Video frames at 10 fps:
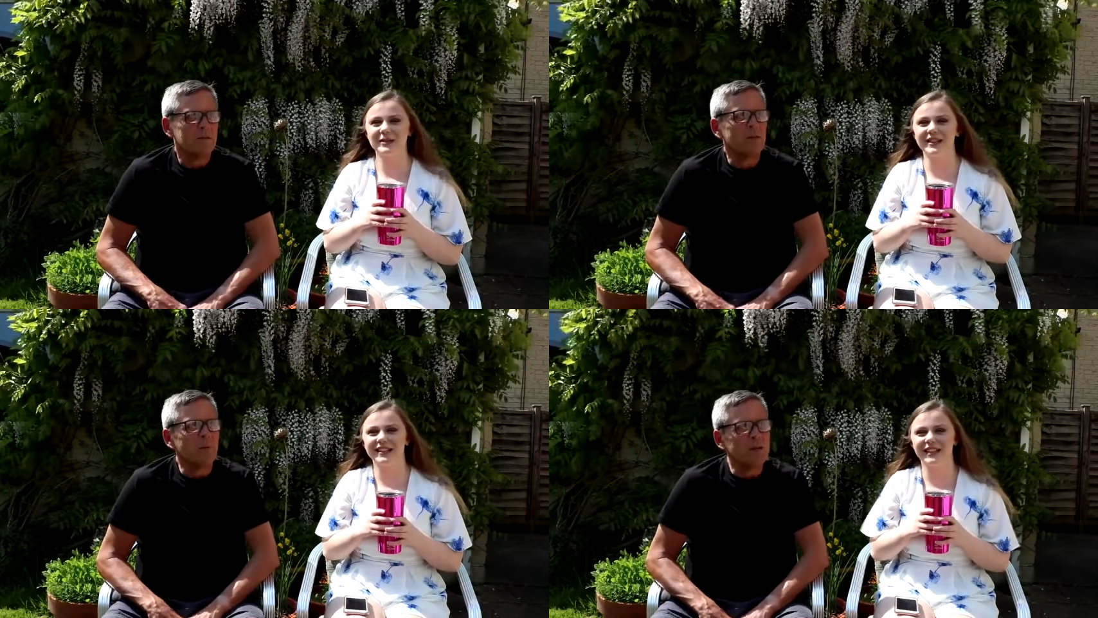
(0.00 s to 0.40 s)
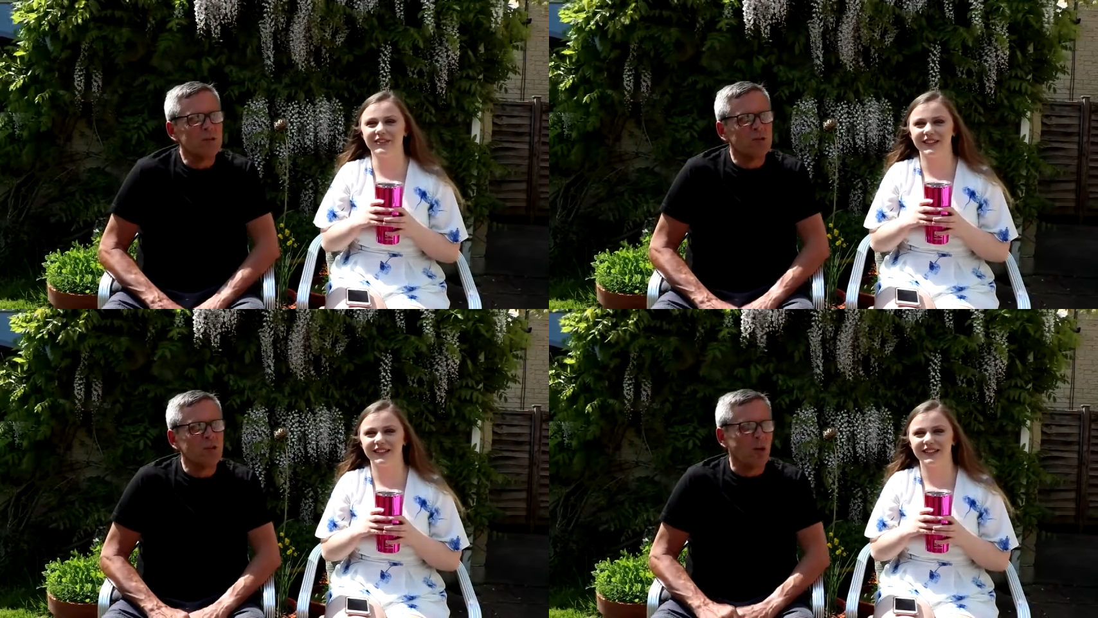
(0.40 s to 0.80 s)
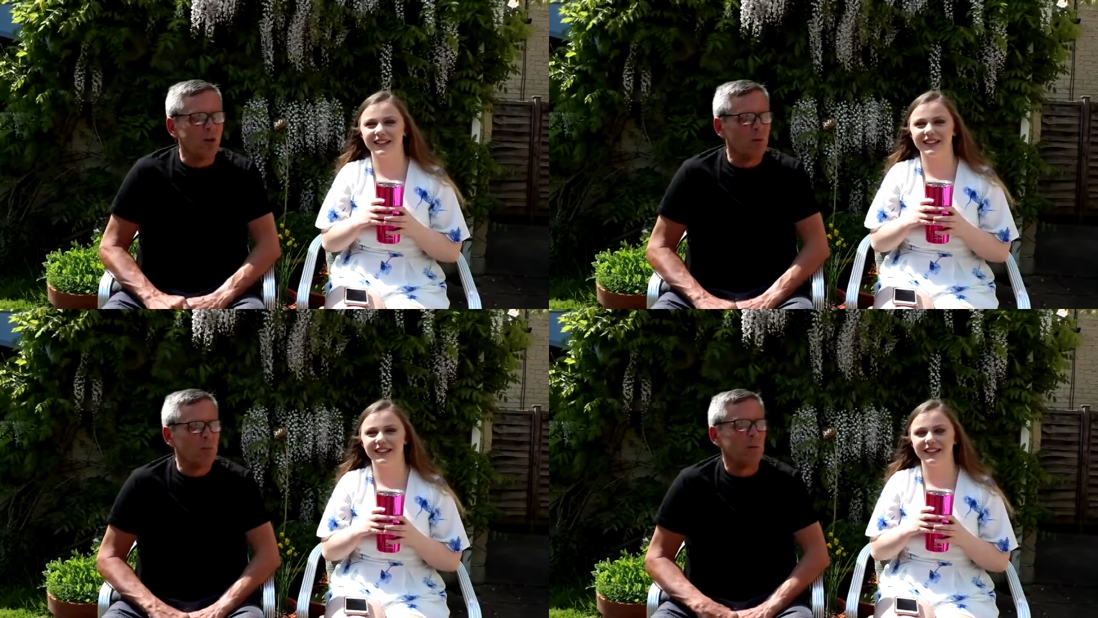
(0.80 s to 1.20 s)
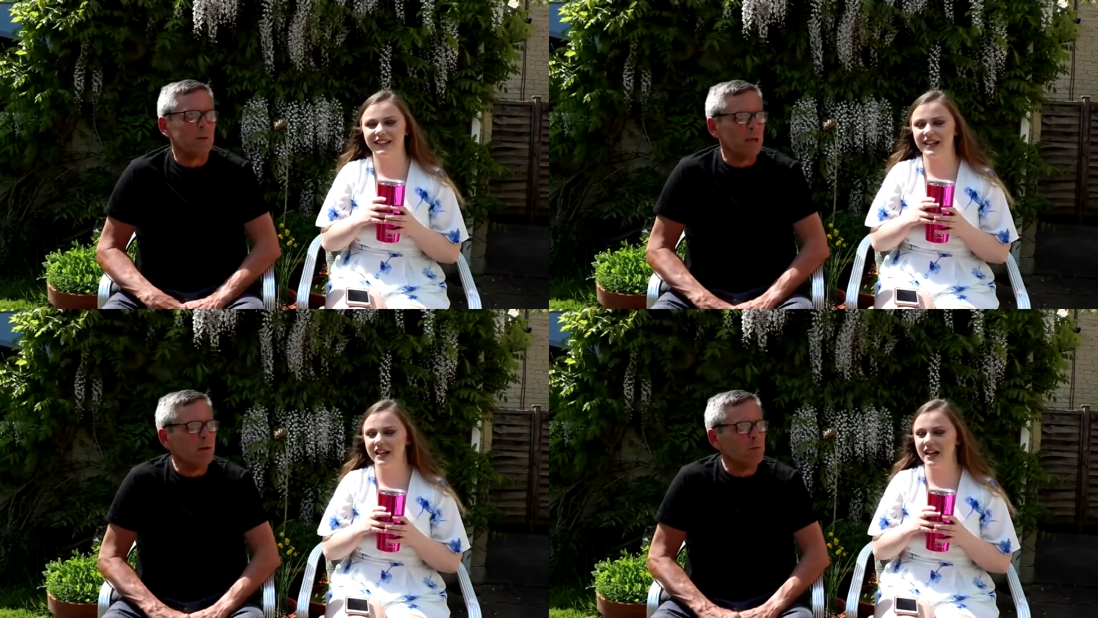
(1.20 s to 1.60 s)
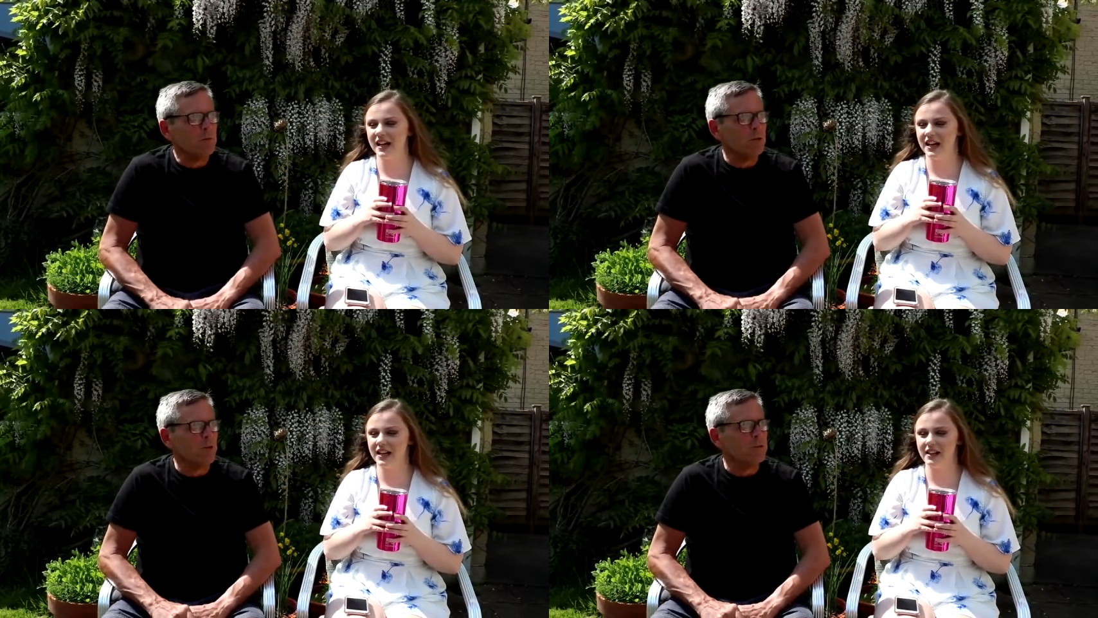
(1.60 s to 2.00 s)
Speaker 1: She makes sharp,
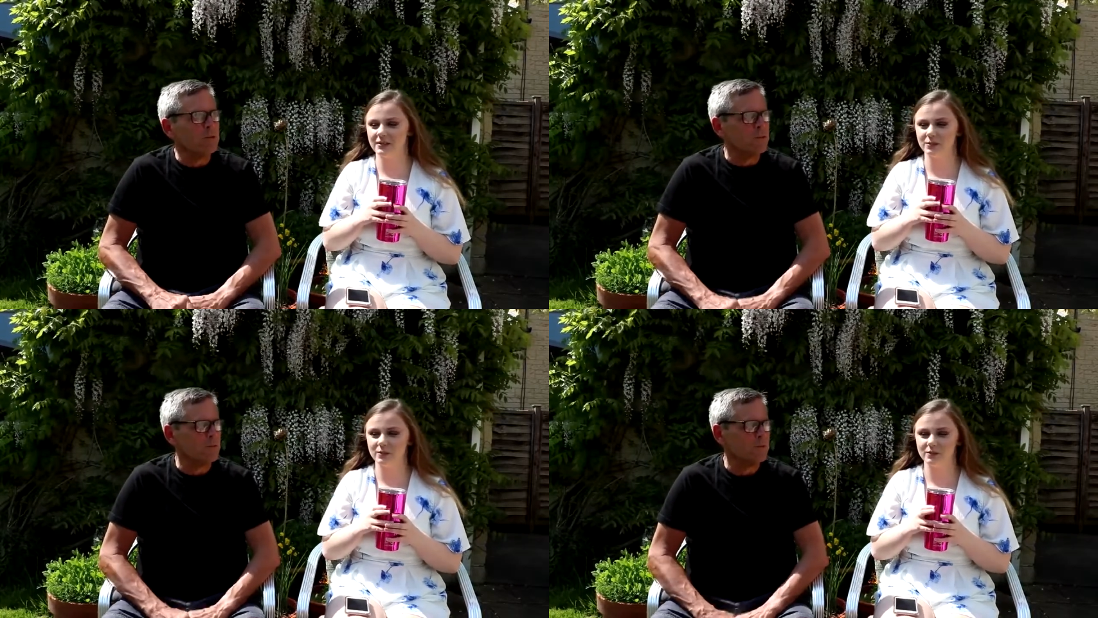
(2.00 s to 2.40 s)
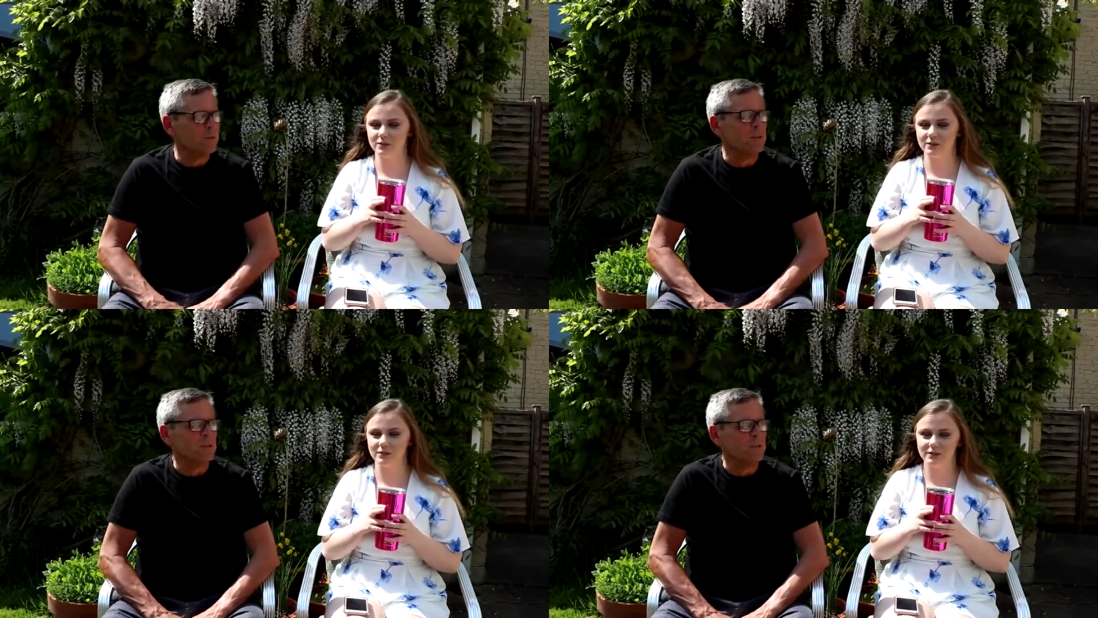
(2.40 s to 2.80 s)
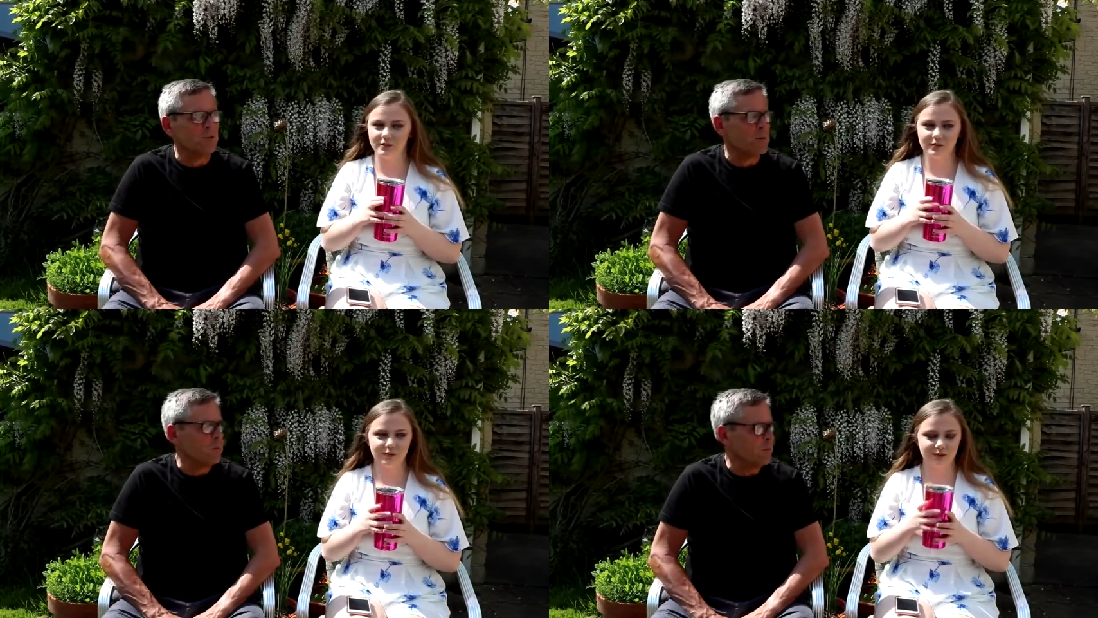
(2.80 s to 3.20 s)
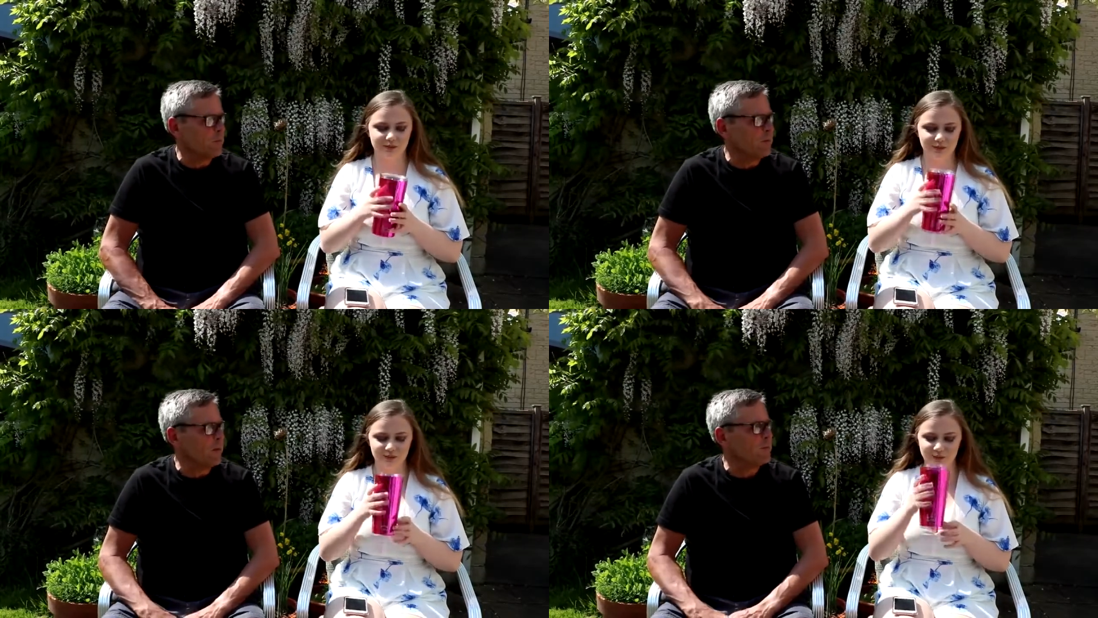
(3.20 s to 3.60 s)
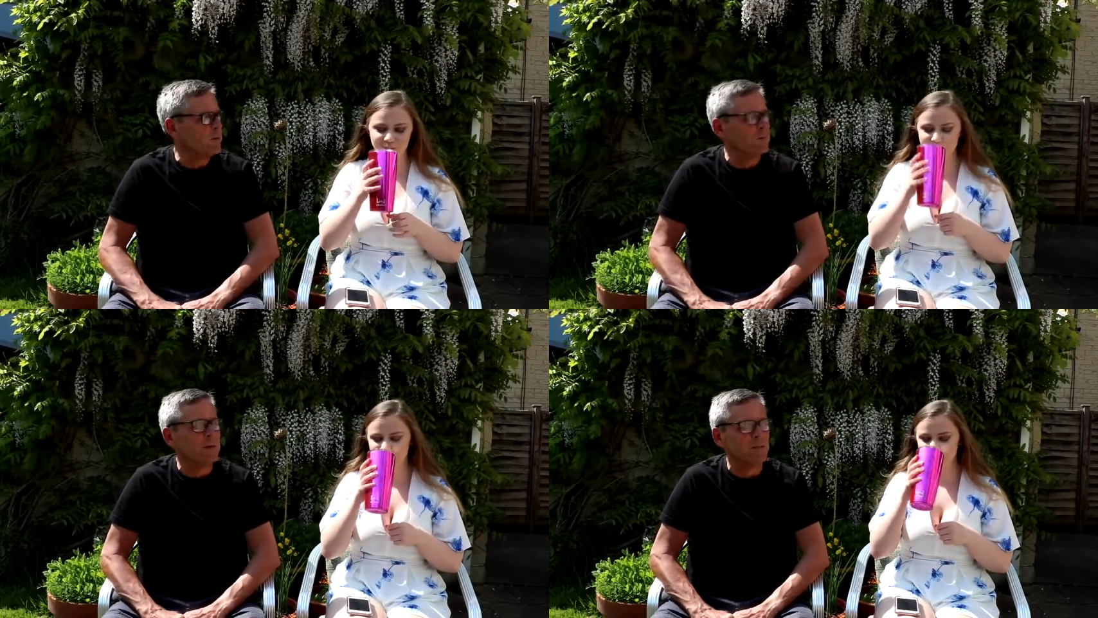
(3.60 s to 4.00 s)
loud noises when she's creeping up behind
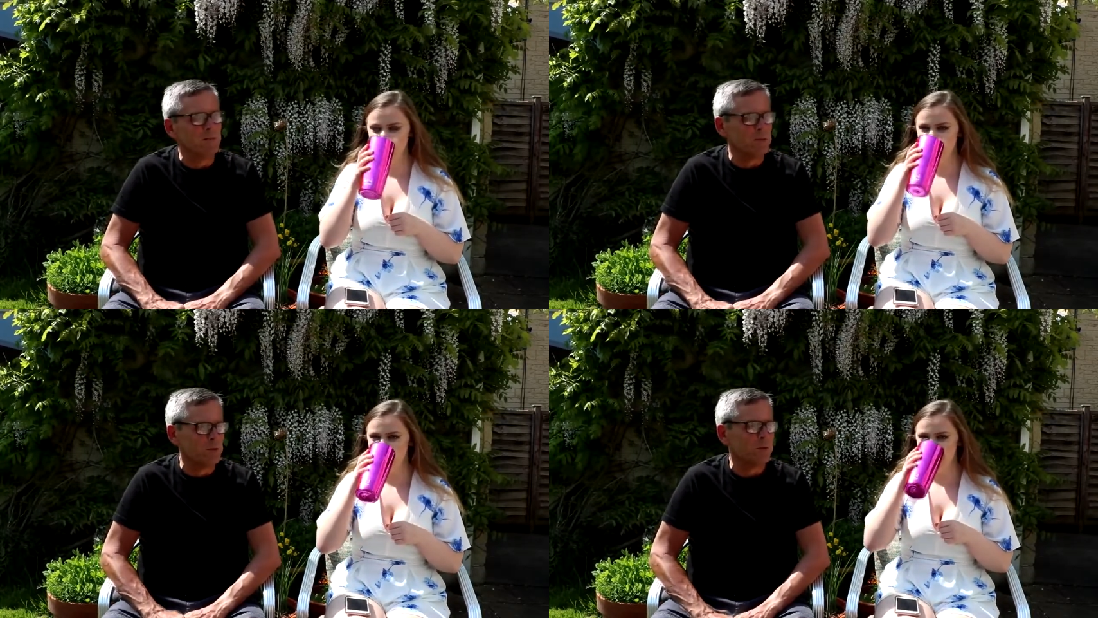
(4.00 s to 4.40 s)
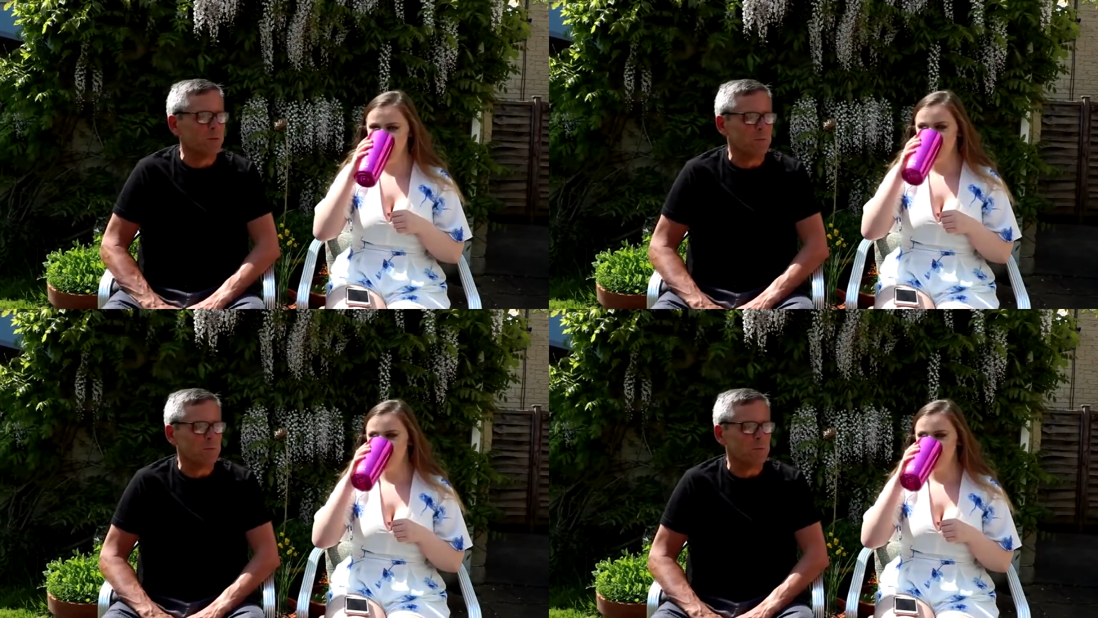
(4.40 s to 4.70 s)
me and makes me jump.